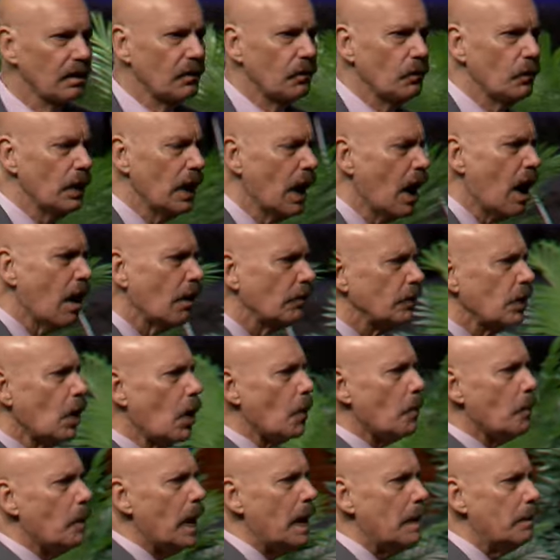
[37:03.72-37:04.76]
We all
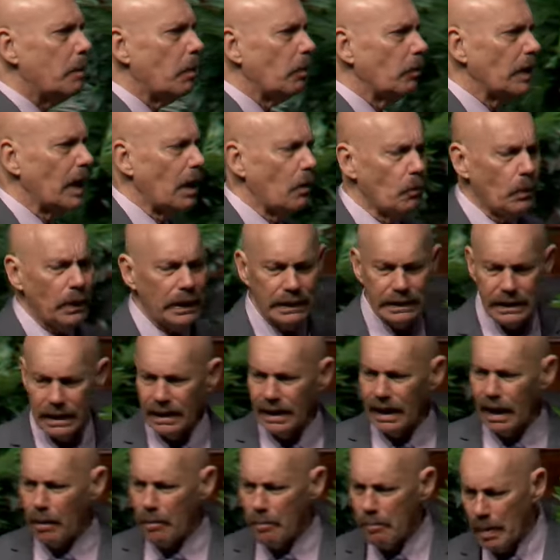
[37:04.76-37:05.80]
know people that we
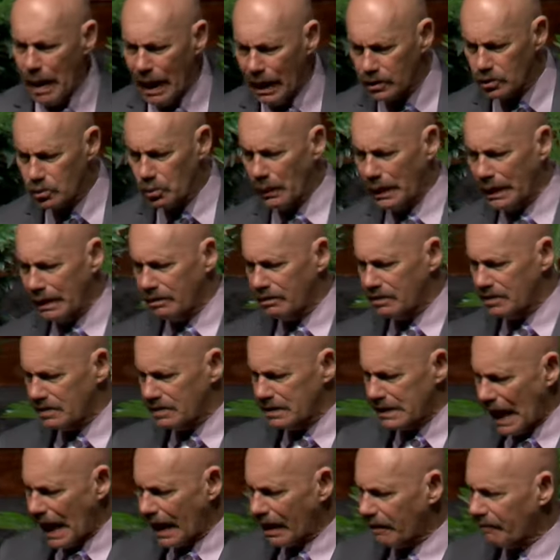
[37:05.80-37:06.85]
did our best, we
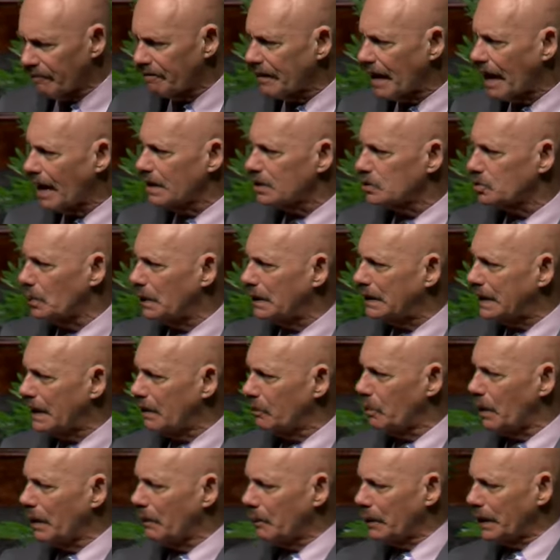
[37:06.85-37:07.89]
sacrificed, we
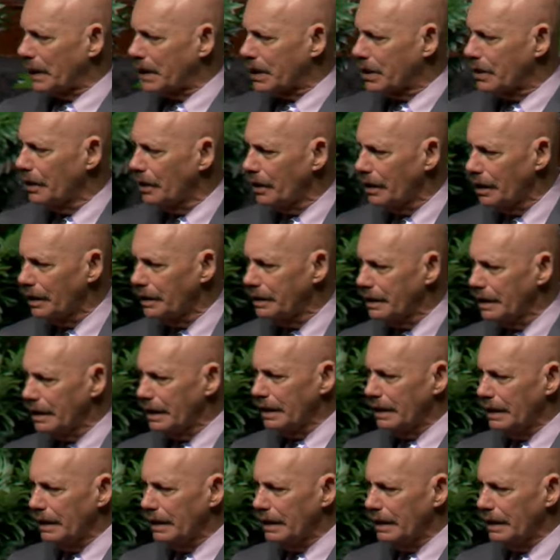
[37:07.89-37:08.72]
did what we could,